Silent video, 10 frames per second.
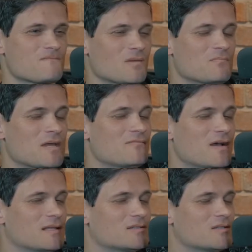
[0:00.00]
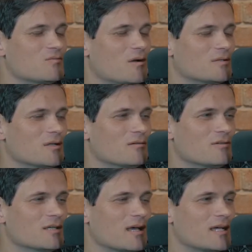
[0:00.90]
Many of our listeners probably don't
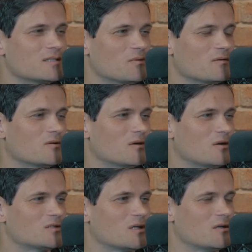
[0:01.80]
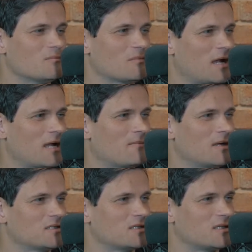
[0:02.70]
realise, but of course, I am
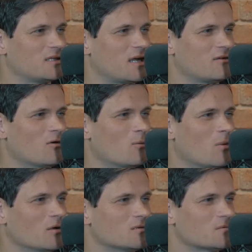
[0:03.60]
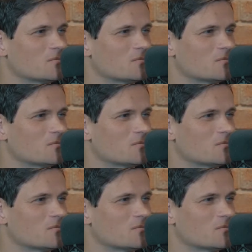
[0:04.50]
actually a robot.